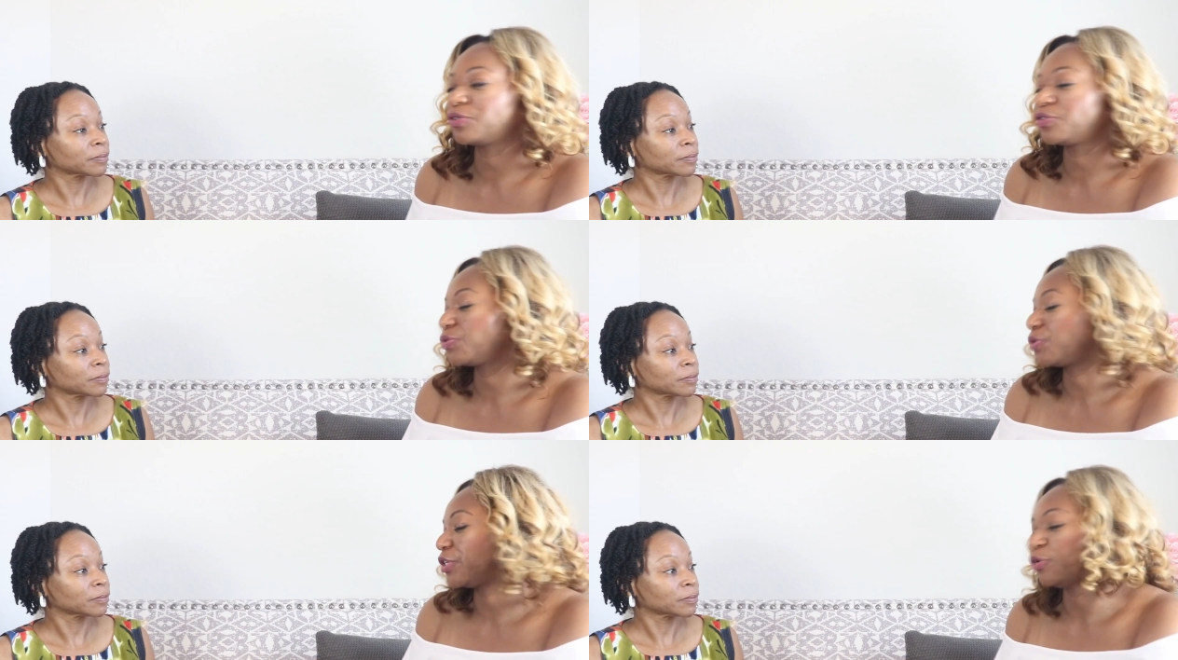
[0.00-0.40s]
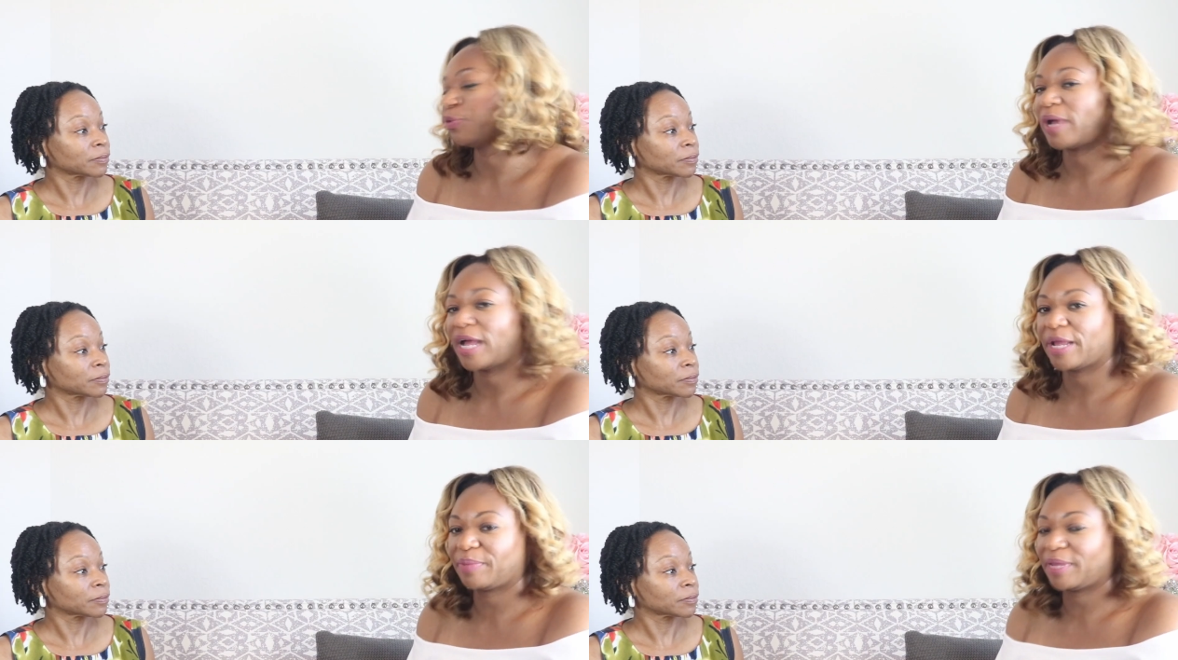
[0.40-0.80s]
Speaker 1: store, you
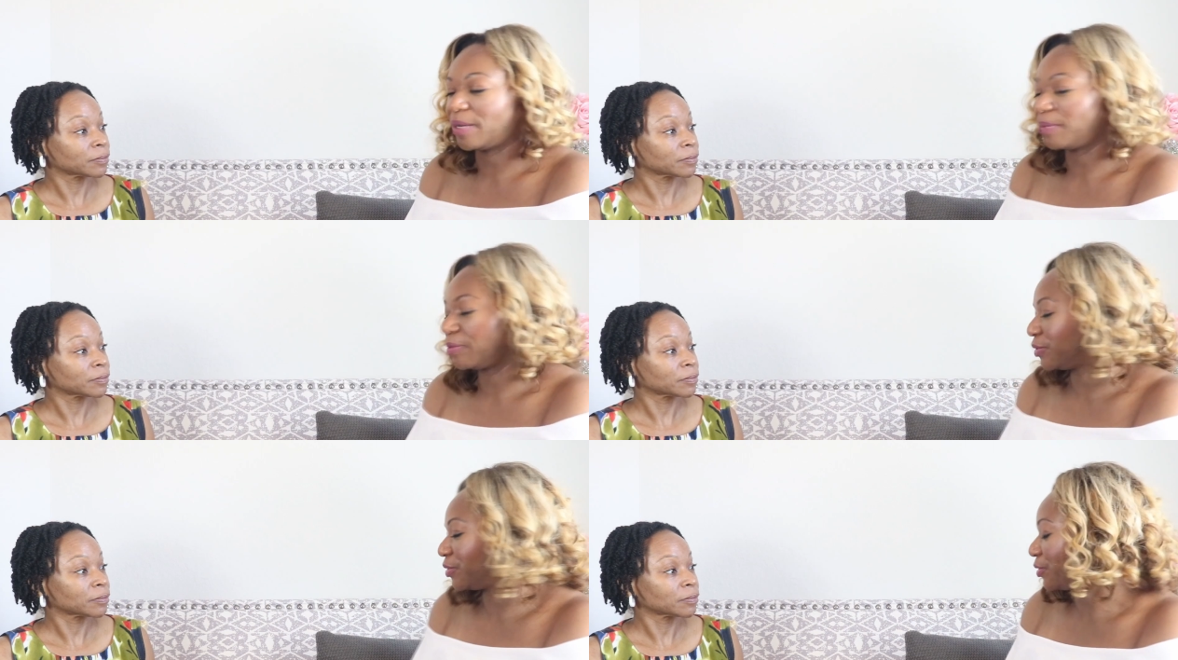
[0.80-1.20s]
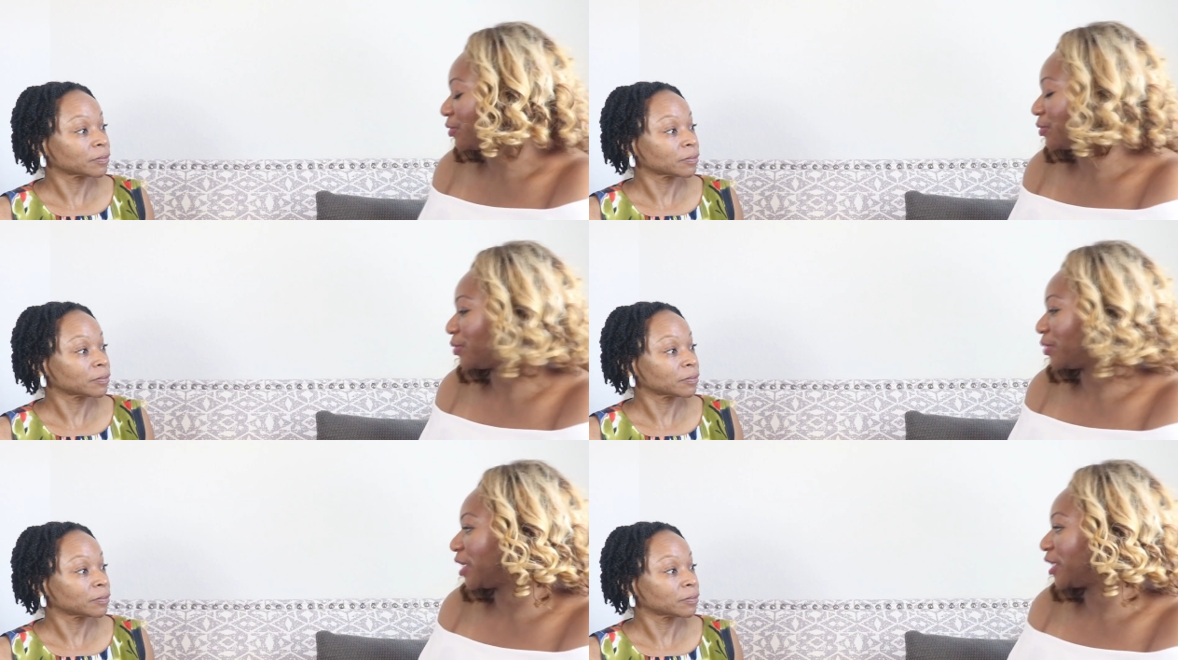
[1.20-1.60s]
might be able
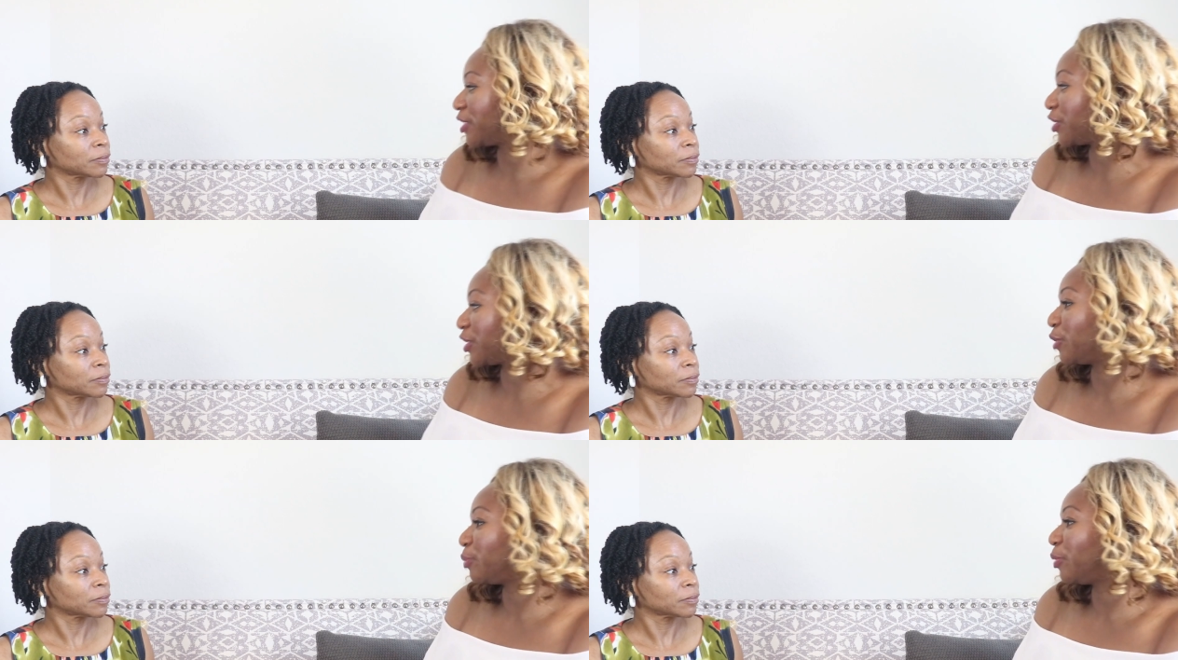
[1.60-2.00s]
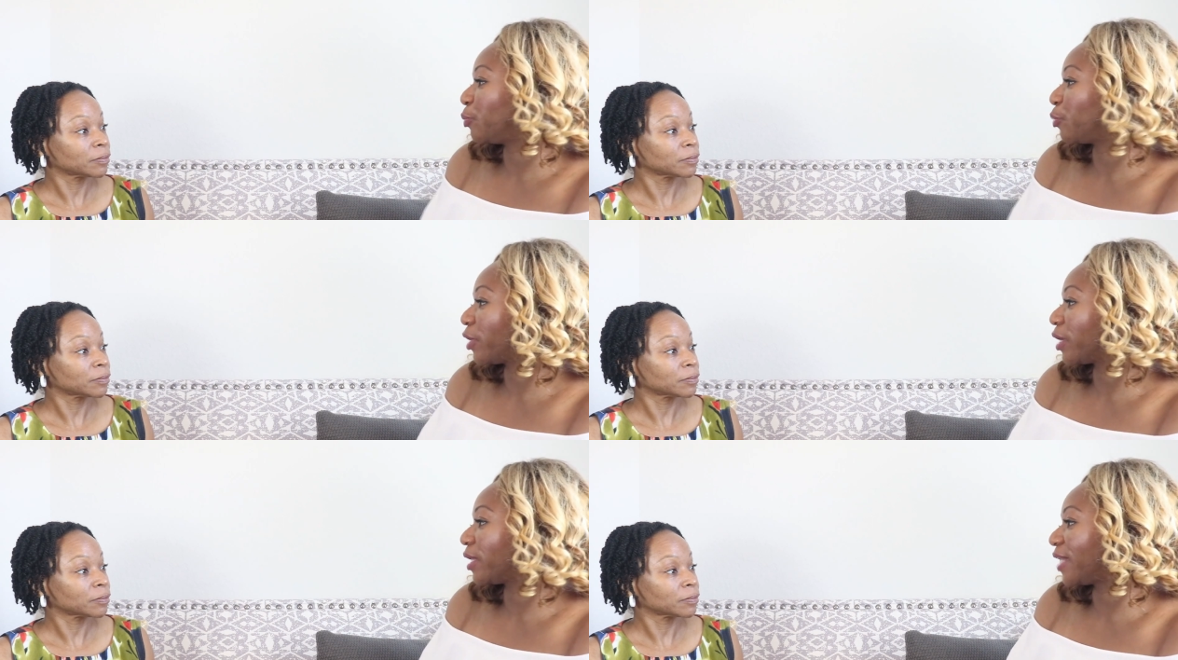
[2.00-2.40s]
to. It's going to be
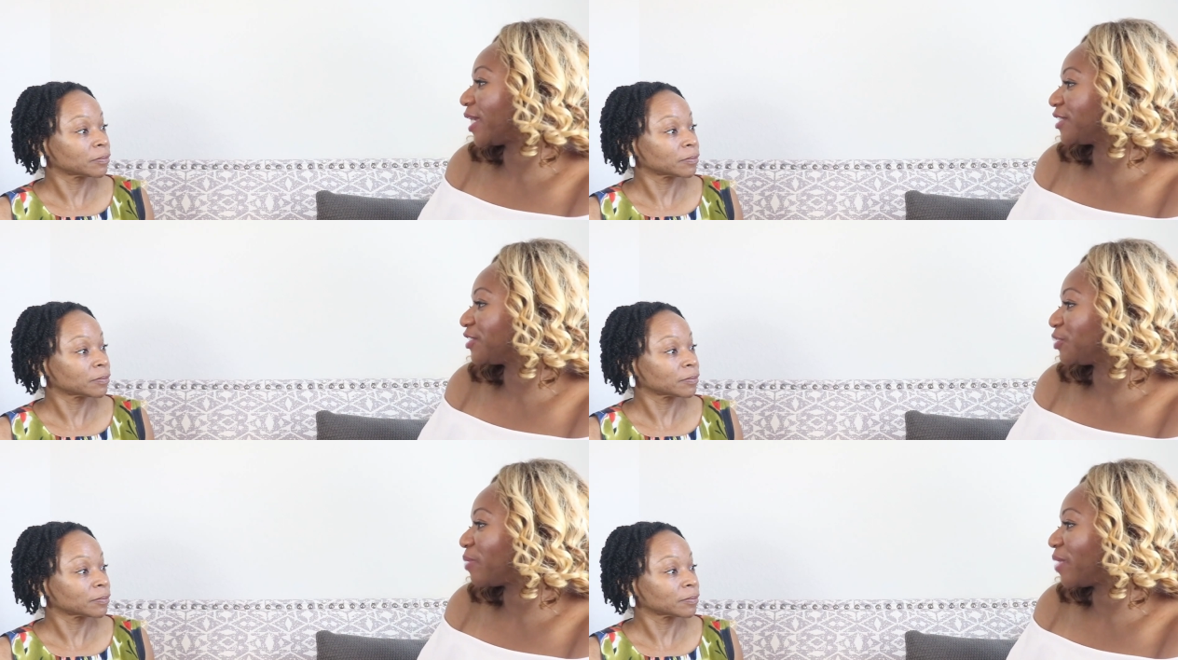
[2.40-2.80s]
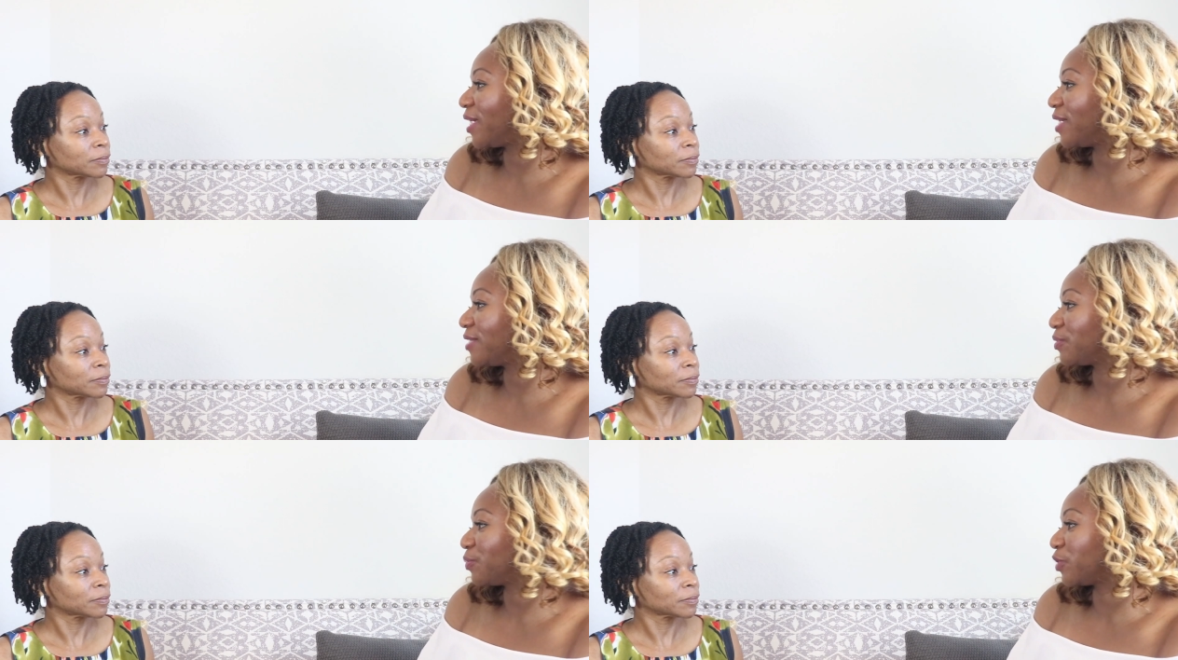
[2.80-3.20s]
more collection
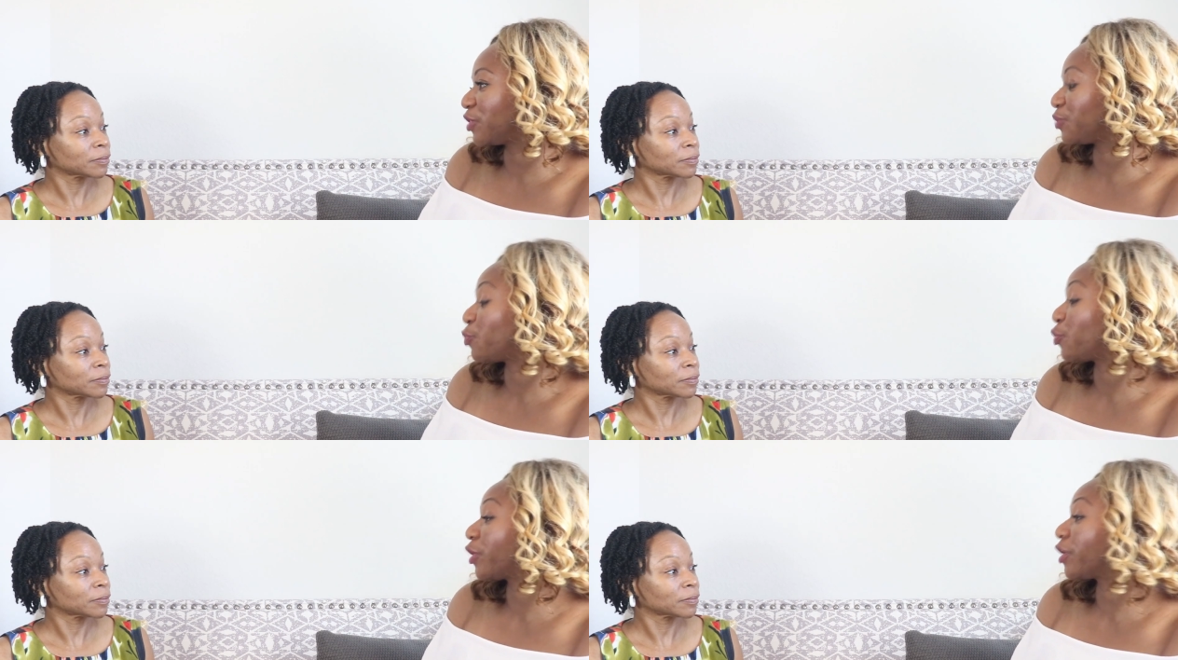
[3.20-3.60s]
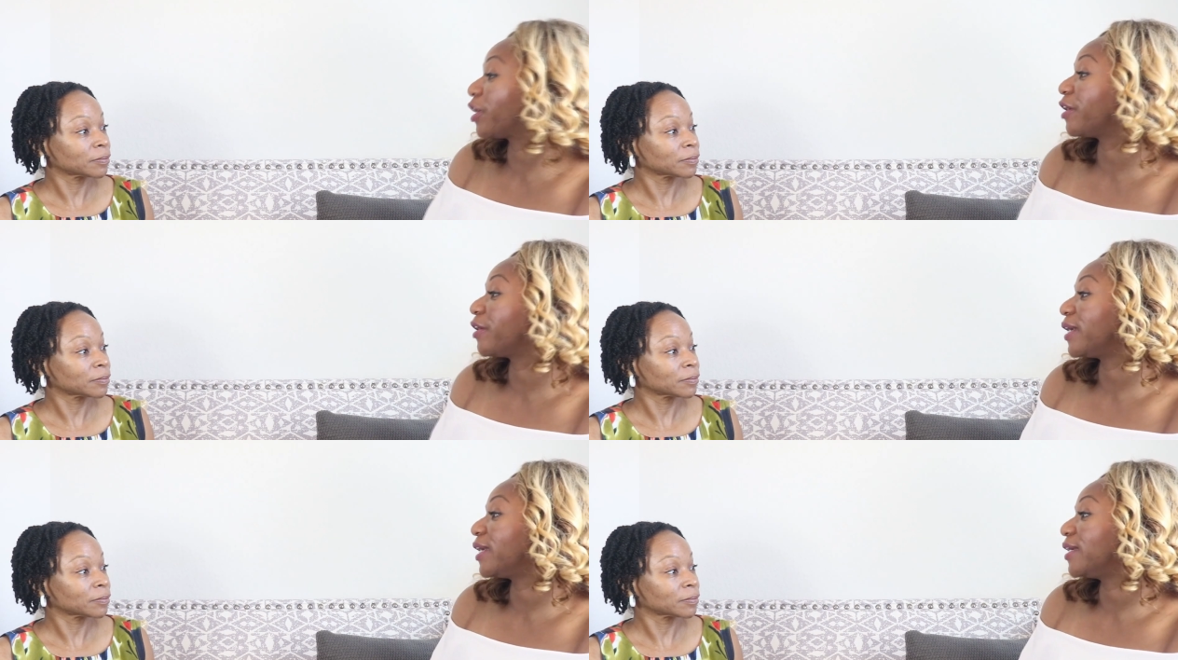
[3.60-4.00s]
based, what's more
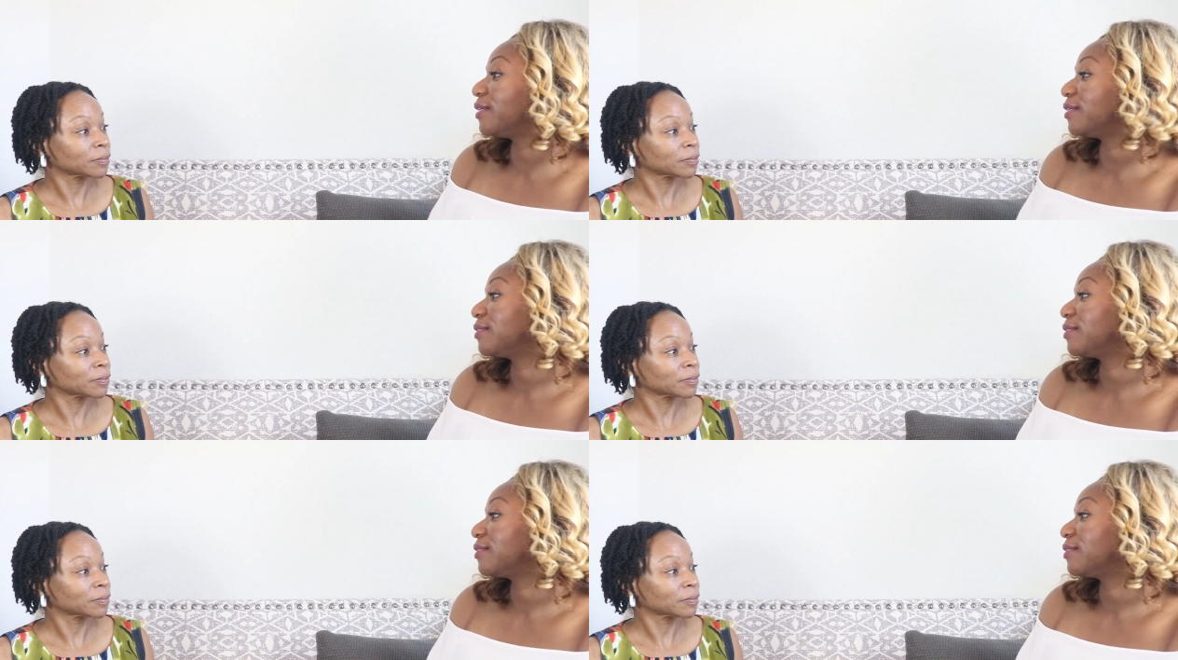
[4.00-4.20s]
current.